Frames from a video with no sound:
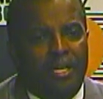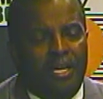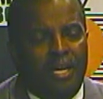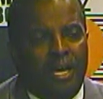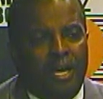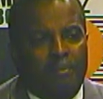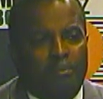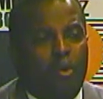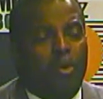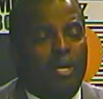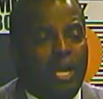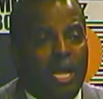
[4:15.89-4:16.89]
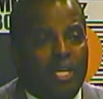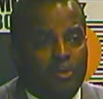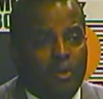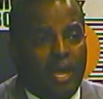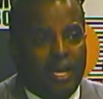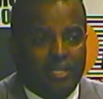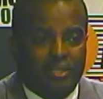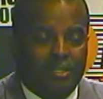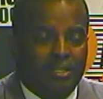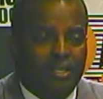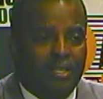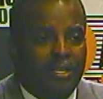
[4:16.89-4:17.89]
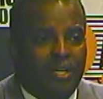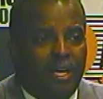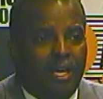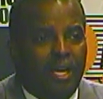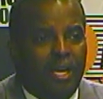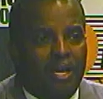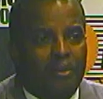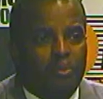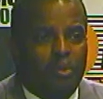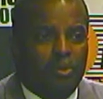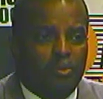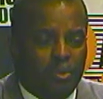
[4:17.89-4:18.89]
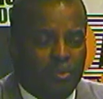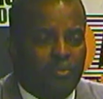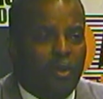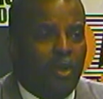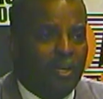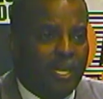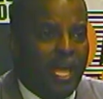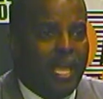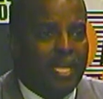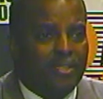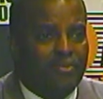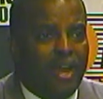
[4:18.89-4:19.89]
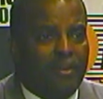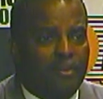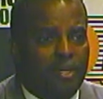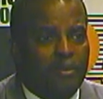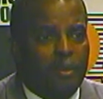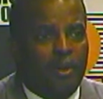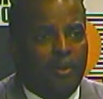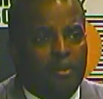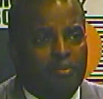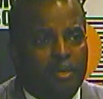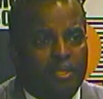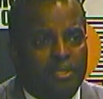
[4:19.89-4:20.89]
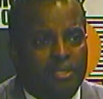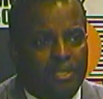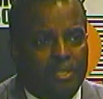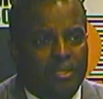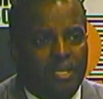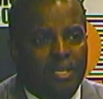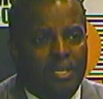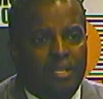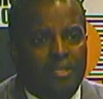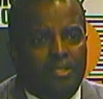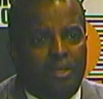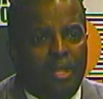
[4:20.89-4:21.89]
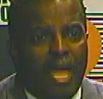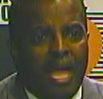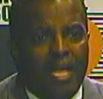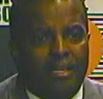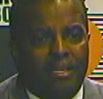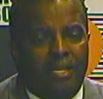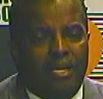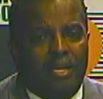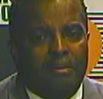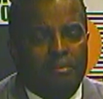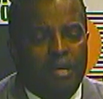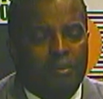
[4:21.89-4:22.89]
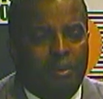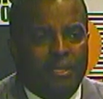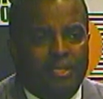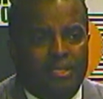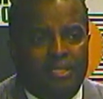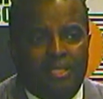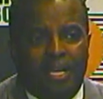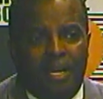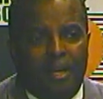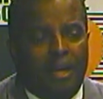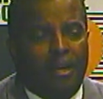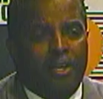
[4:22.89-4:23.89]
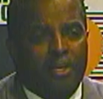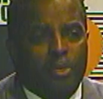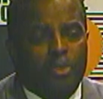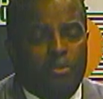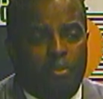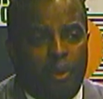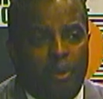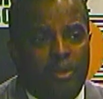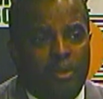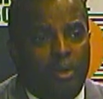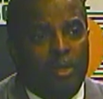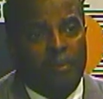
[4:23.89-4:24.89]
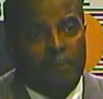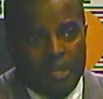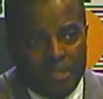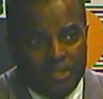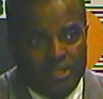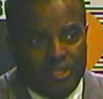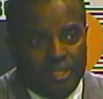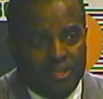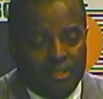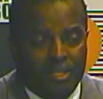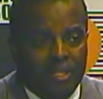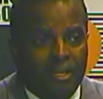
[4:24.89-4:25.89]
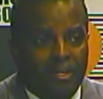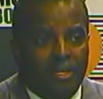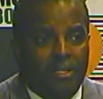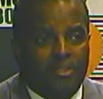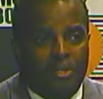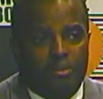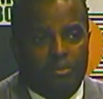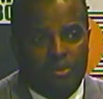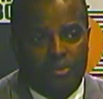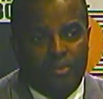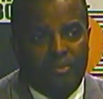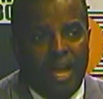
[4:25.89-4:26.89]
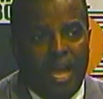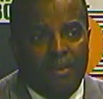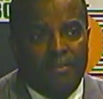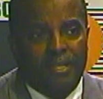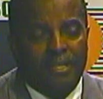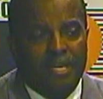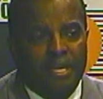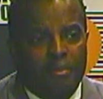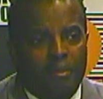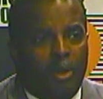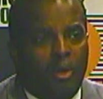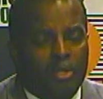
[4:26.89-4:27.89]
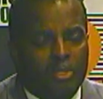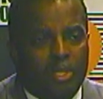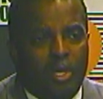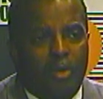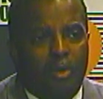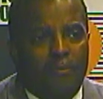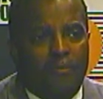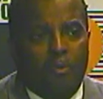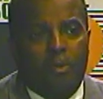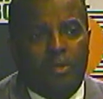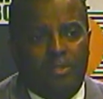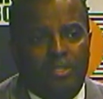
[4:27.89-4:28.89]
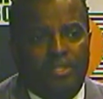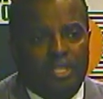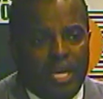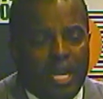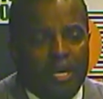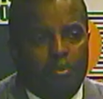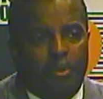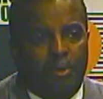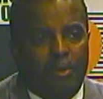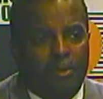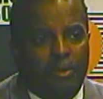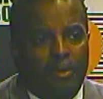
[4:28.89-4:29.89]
more contracts would fall in the hands of African American businesses. Mm-hmm. So that places a huge burden on the businesses in terms of surviving, but also affords the chamber